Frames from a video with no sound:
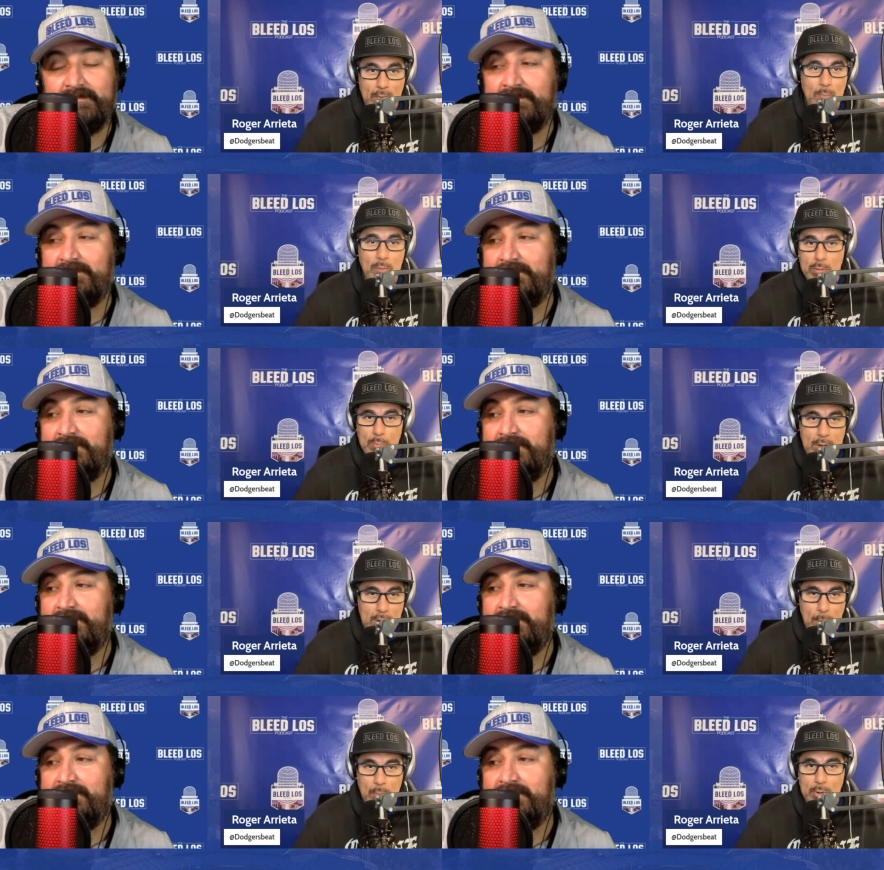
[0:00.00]
Speaker 1: from the
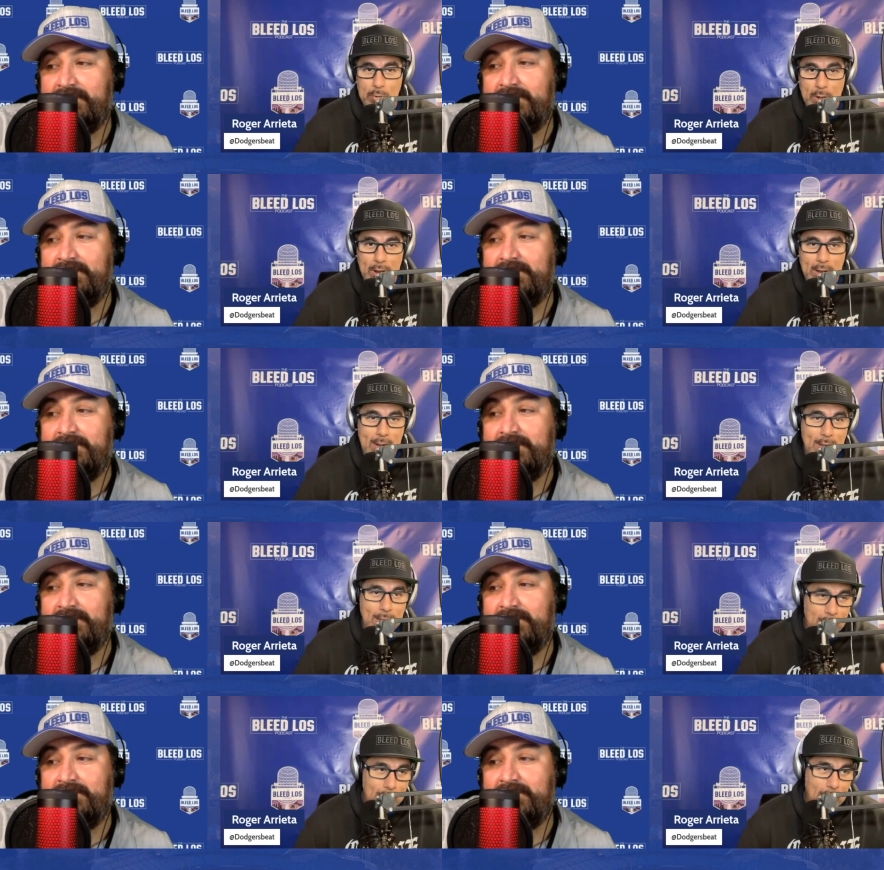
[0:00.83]
spring numbers, right?
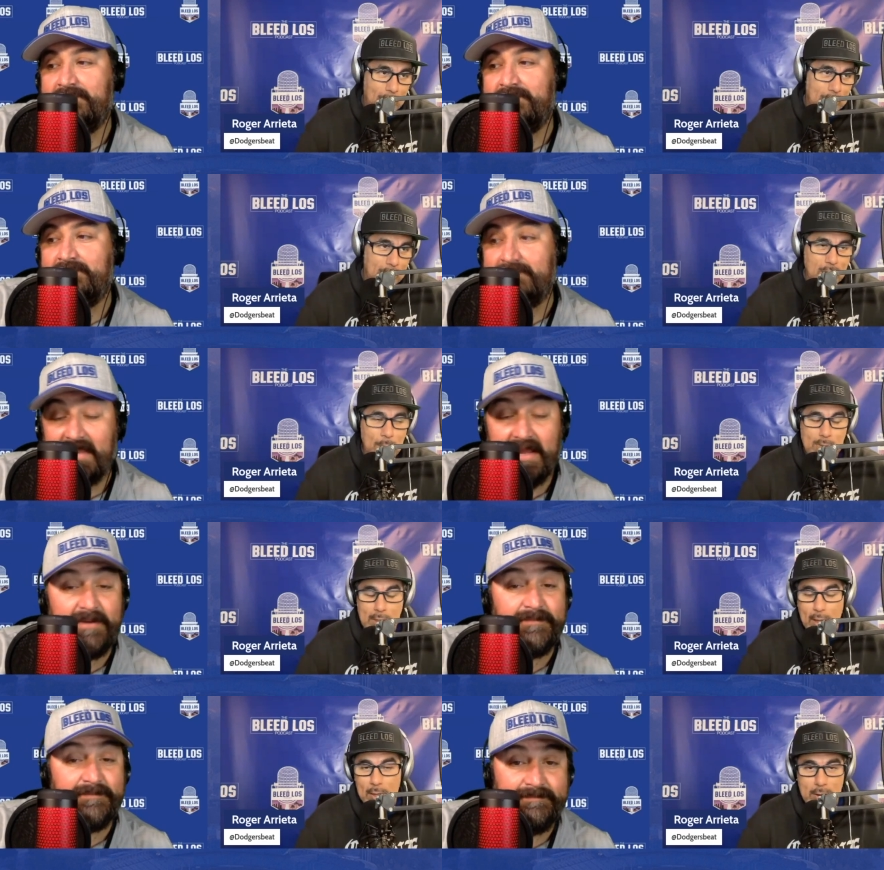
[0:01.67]
And he yeah.
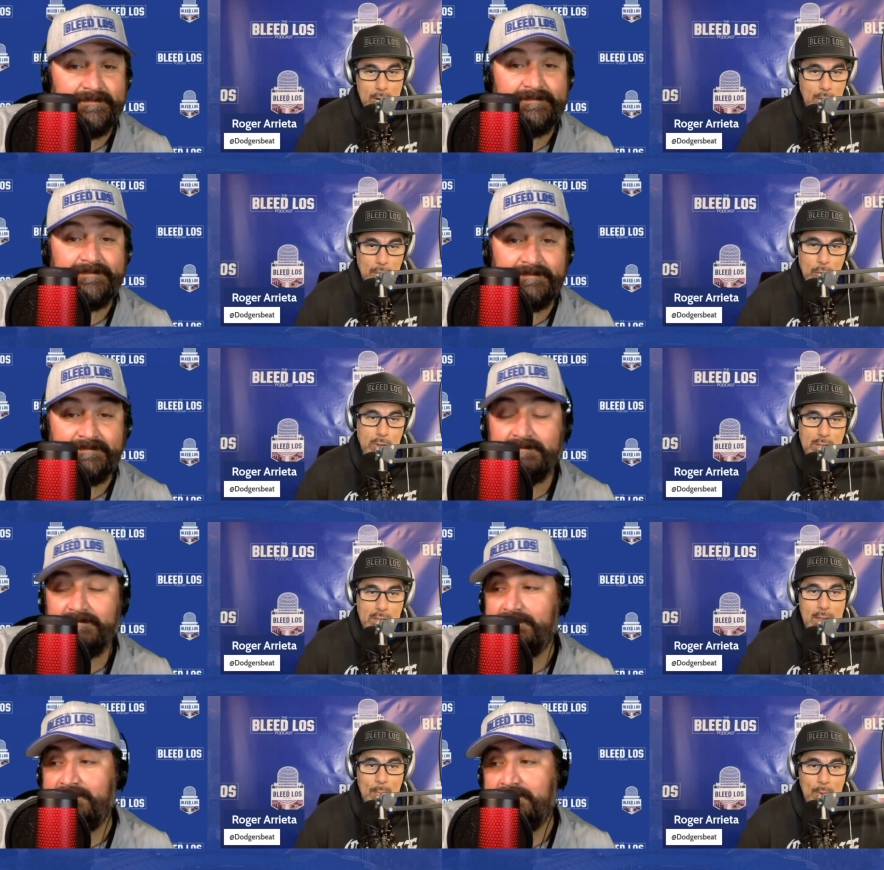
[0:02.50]
comes out in his
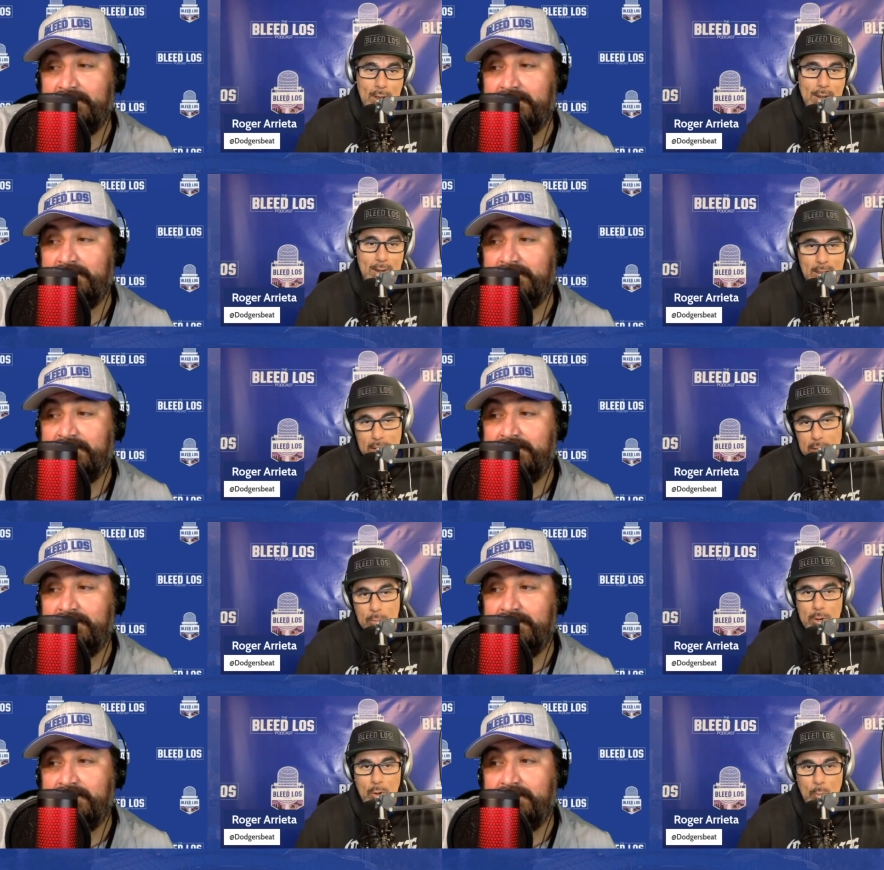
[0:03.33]
first game, right, and he
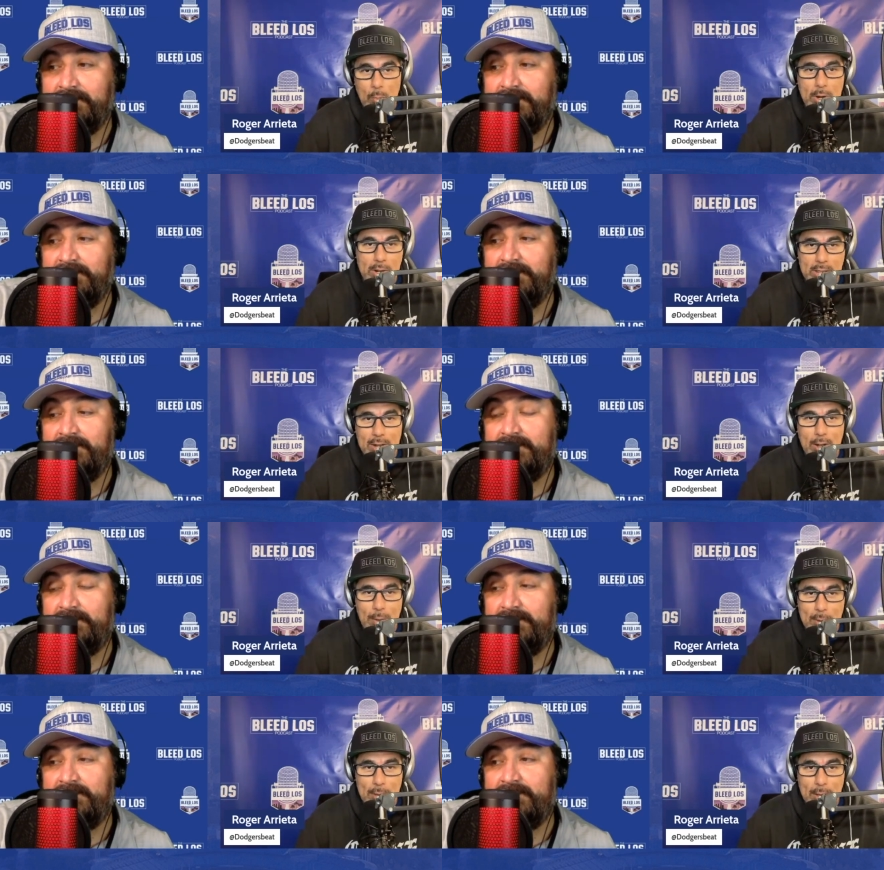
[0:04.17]
hits three home runs, eight
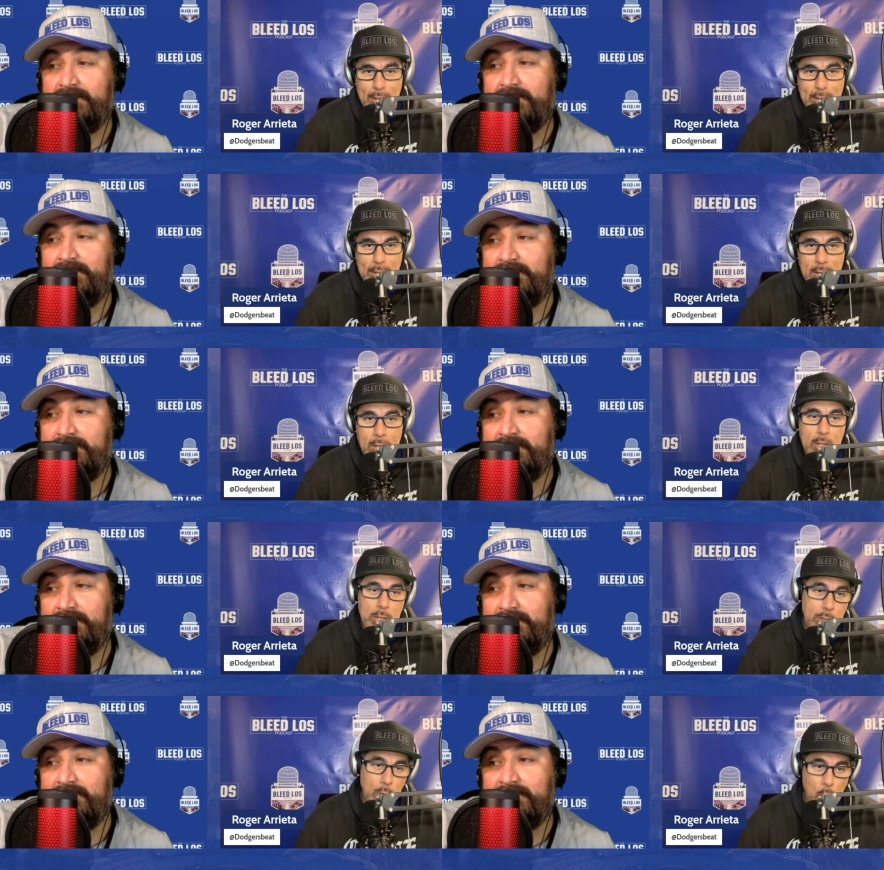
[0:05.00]
RBIs.
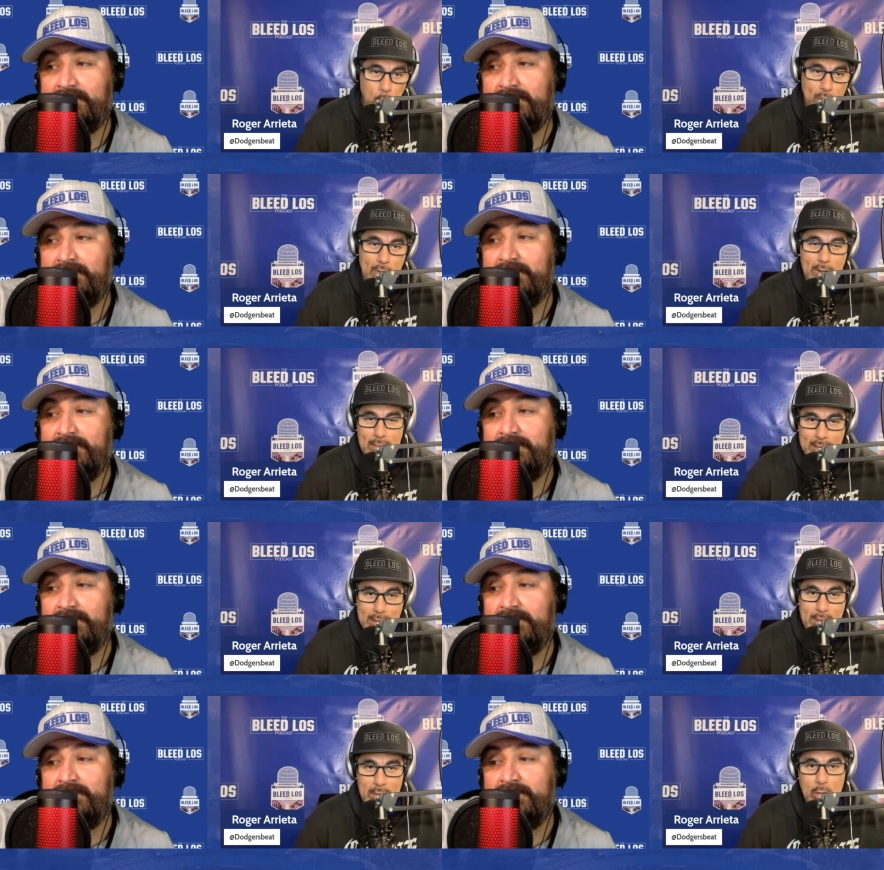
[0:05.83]
So hopefully
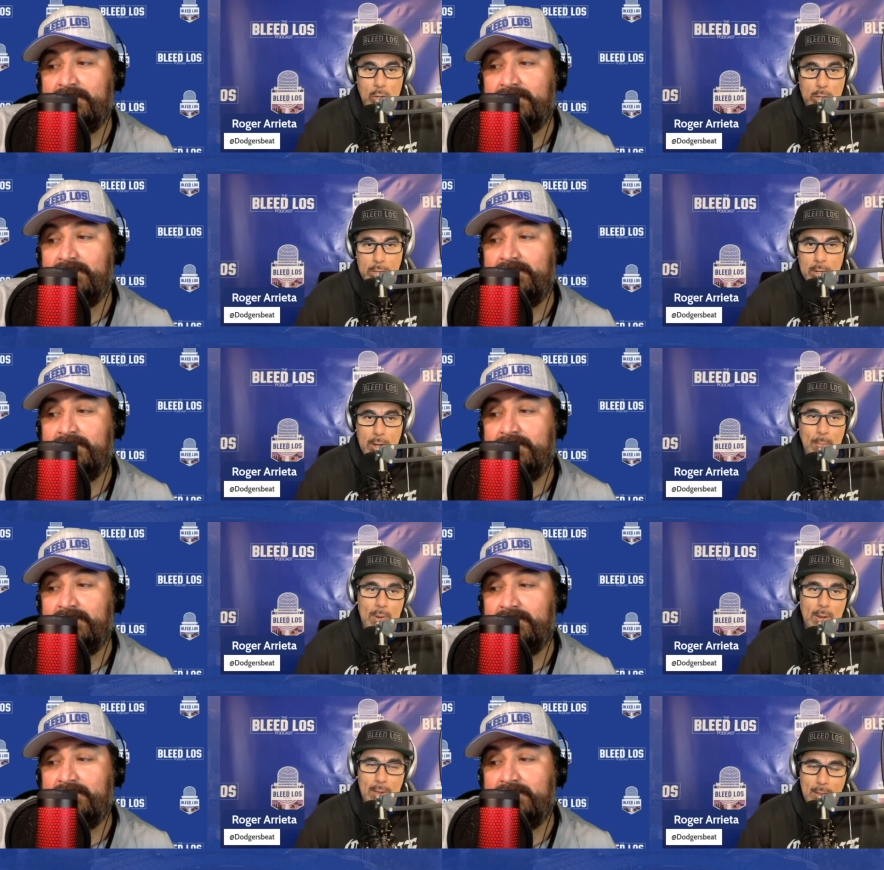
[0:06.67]
he continues to.
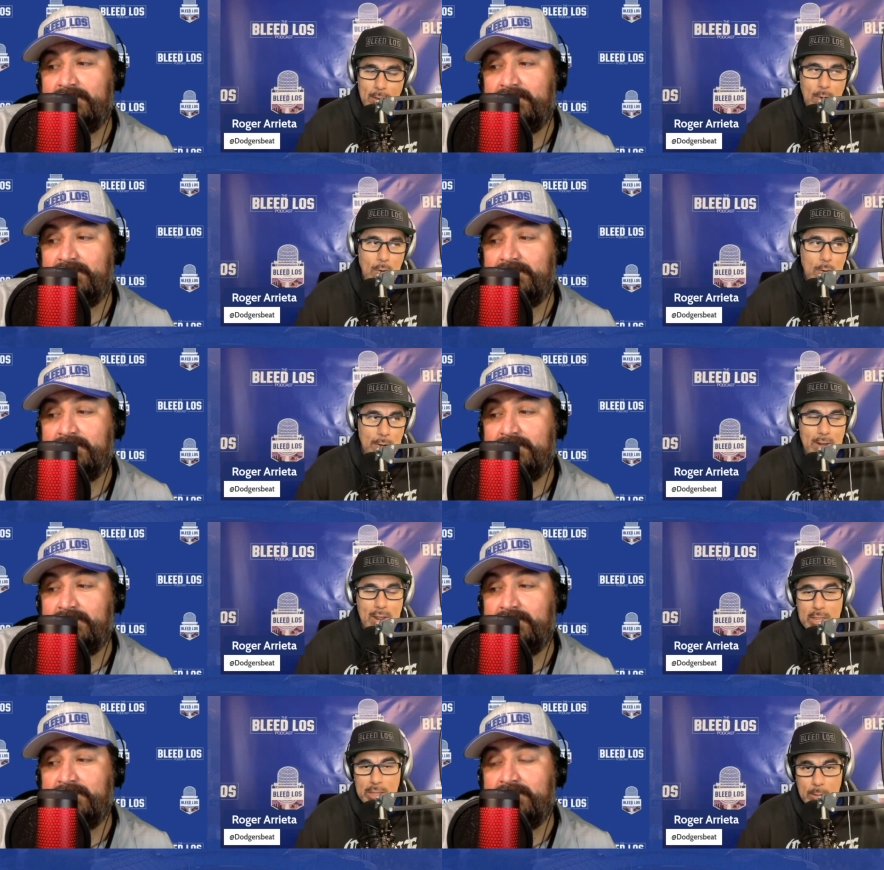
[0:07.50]
I mean,
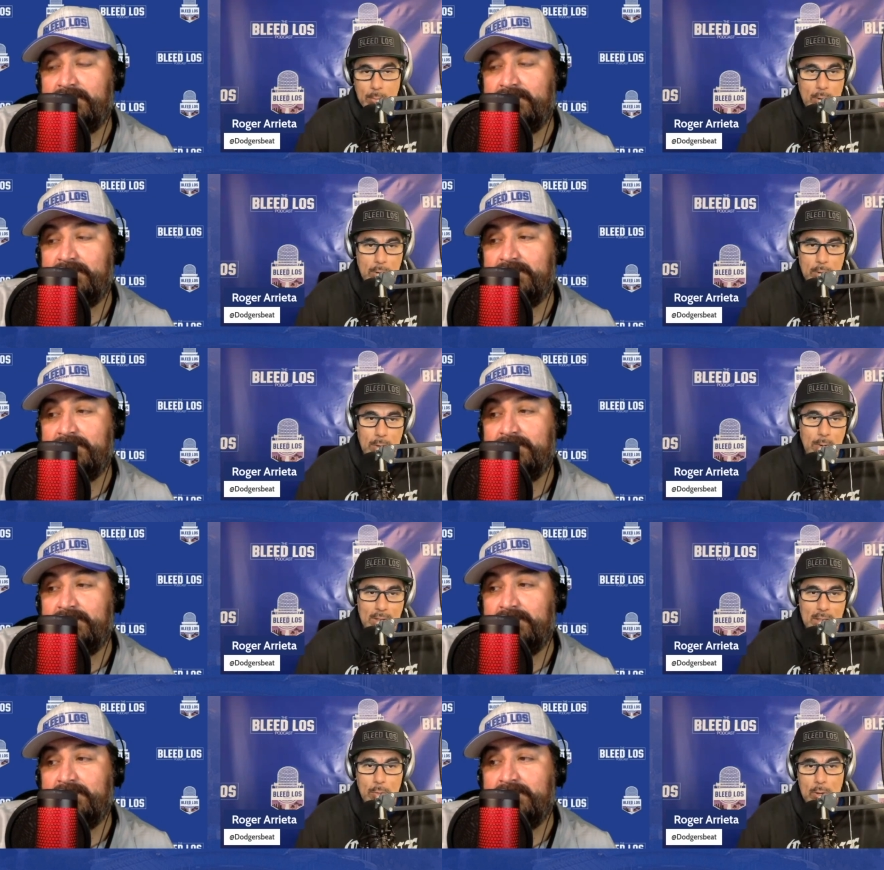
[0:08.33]
not asking him to you
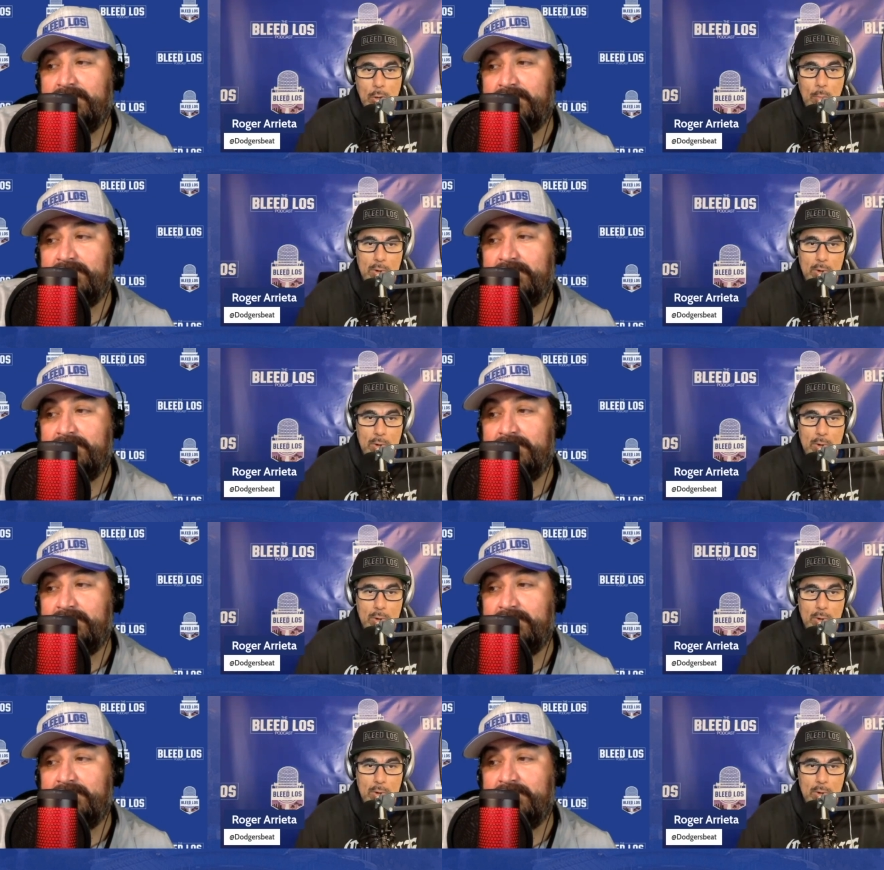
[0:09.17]
know hit three home